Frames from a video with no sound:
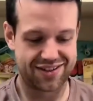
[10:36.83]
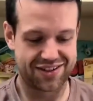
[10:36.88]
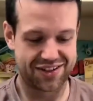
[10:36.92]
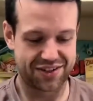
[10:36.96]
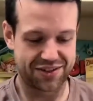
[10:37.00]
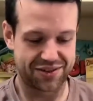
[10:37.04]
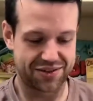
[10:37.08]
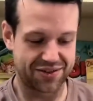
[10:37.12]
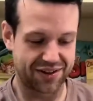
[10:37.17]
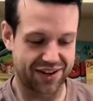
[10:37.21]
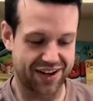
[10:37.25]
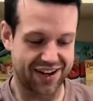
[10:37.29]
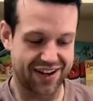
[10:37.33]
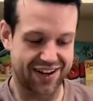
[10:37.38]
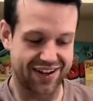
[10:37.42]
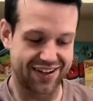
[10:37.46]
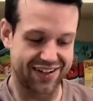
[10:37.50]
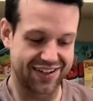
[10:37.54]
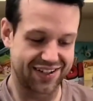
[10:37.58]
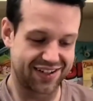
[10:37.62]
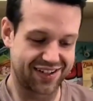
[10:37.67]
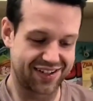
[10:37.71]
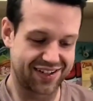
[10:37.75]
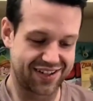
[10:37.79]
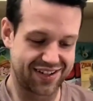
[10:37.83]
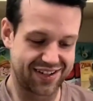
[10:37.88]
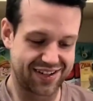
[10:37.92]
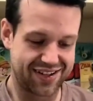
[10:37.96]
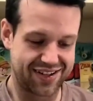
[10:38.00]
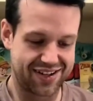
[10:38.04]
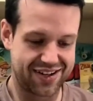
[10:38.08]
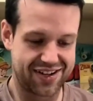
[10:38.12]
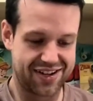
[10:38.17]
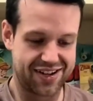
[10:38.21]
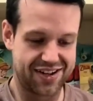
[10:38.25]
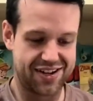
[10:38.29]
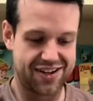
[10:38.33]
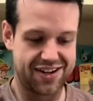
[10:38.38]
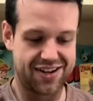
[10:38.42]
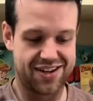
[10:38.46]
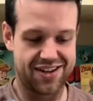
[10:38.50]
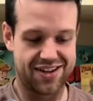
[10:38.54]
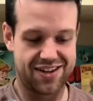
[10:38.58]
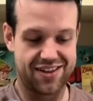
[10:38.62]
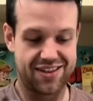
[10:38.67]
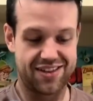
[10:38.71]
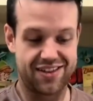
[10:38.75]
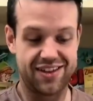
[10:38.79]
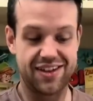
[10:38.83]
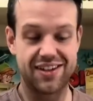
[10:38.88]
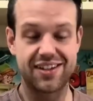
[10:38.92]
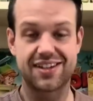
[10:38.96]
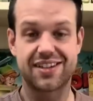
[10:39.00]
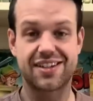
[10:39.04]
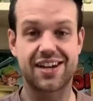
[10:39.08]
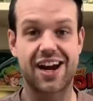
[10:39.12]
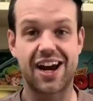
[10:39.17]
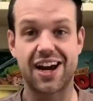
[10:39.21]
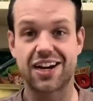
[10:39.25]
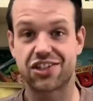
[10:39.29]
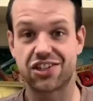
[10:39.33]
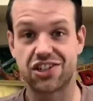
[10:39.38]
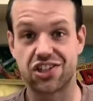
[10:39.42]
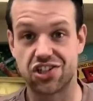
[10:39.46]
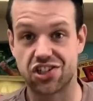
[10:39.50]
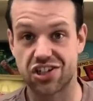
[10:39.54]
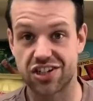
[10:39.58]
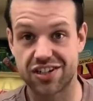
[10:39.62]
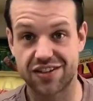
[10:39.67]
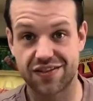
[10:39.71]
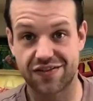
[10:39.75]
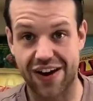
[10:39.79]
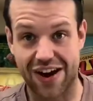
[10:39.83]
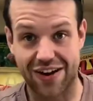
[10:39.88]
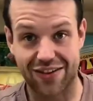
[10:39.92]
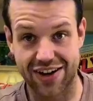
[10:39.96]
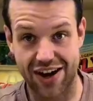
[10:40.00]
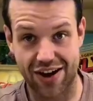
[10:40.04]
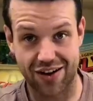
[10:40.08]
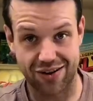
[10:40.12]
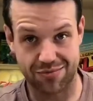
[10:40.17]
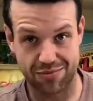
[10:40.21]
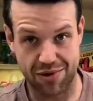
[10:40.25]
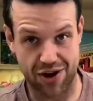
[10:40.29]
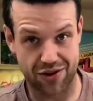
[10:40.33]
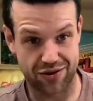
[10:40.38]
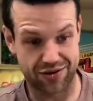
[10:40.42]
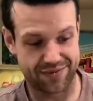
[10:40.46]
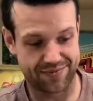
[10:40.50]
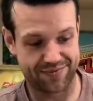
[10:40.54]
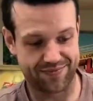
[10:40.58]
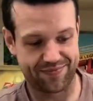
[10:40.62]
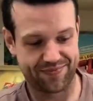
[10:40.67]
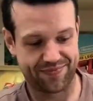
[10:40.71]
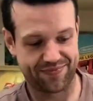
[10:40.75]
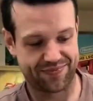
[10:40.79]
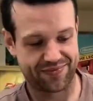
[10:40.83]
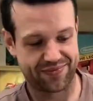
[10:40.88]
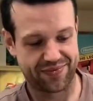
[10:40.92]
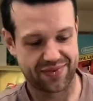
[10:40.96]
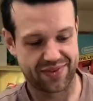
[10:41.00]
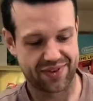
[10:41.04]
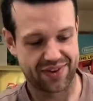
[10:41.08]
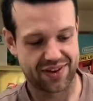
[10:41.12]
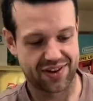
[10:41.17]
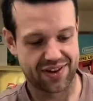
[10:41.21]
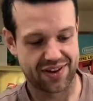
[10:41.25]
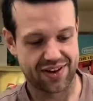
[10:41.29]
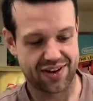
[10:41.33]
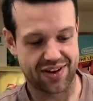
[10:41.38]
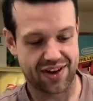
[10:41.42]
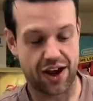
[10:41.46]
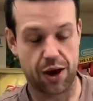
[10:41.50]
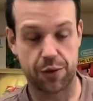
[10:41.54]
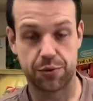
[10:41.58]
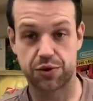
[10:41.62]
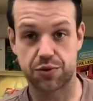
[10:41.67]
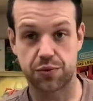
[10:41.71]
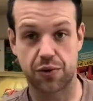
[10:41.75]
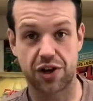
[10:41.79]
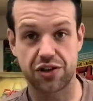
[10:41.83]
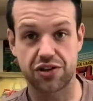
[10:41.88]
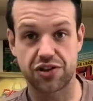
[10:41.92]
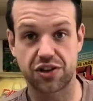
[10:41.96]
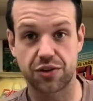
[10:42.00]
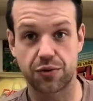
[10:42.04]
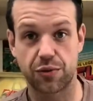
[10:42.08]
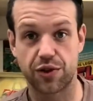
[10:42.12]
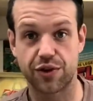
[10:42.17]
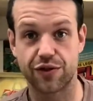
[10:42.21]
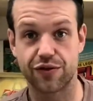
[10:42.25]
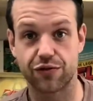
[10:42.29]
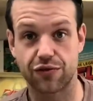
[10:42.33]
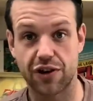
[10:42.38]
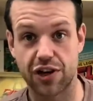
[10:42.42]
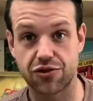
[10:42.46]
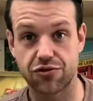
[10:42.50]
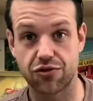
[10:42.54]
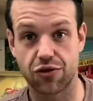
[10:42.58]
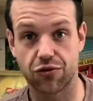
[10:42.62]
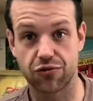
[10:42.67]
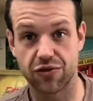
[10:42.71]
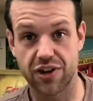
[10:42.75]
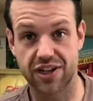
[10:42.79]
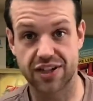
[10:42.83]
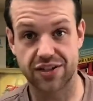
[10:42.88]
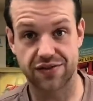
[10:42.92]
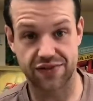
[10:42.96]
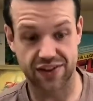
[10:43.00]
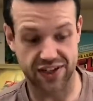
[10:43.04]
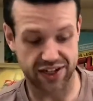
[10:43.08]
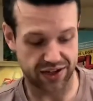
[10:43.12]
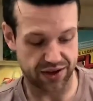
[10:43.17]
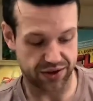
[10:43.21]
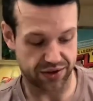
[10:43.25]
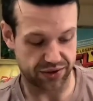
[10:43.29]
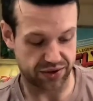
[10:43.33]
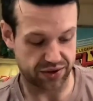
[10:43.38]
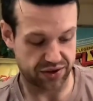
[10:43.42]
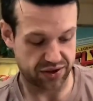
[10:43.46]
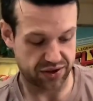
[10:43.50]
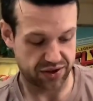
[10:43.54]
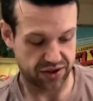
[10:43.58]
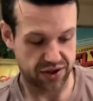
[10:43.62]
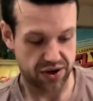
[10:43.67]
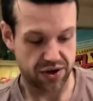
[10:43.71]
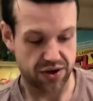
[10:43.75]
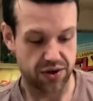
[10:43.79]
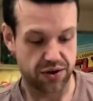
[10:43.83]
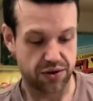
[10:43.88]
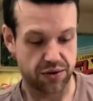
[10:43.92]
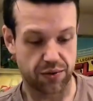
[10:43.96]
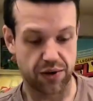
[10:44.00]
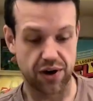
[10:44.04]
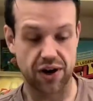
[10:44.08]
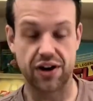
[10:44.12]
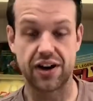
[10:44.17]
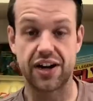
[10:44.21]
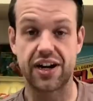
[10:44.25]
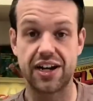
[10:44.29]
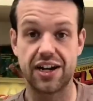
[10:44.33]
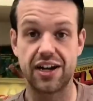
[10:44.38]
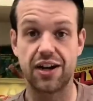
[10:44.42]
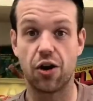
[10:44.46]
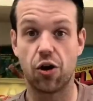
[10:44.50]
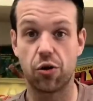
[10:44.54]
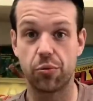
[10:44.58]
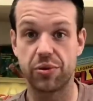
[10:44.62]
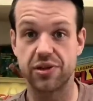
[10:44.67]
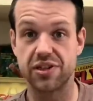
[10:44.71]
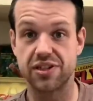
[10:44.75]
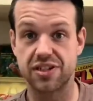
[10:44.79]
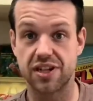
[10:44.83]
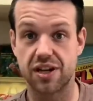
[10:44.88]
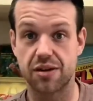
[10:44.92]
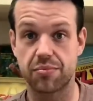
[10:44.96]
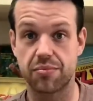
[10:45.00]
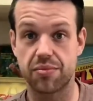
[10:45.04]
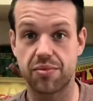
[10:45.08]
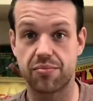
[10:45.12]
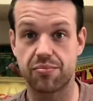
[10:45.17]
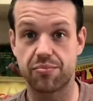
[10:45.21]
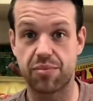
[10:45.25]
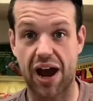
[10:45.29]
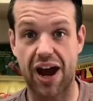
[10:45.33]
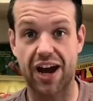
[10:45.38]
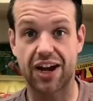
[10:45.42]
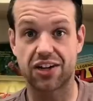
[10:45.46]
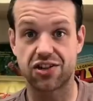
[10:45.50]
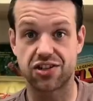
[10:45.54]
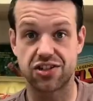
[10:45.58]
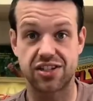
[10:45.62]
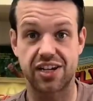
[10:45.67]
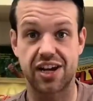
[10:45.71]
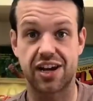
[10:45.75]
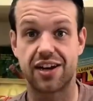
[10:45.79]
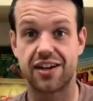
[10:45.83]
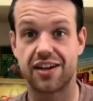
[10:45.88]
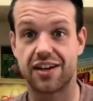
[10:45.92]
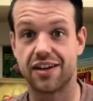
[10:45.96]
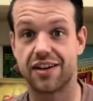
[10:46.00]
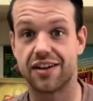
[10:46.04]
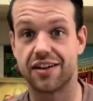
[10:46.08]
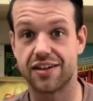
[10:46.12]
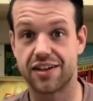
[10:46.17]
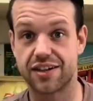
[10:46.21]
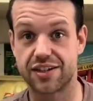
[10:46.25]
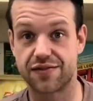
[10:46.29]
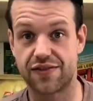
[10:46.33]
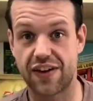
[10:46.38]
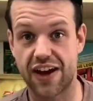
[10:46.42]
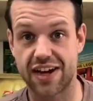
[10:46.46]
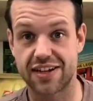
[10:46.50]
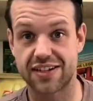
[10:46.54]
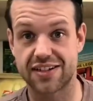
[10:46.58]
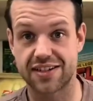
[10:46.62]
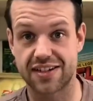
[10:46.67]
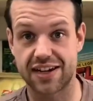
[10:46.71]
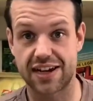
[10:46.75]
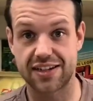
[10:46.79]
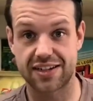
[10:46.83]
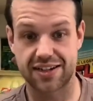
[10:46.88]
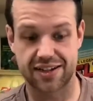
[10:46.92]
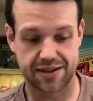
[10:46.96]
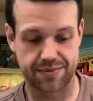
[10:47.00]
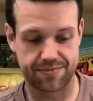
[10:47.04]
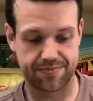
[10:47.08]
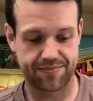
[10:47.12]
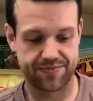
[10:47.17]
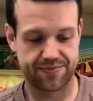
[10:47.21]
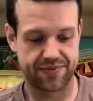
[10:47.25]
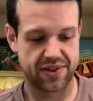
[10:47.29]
So guys, this I actually just found out about. I was watching one of Retro Rick's videos where he opens up packages that his fans sent to him.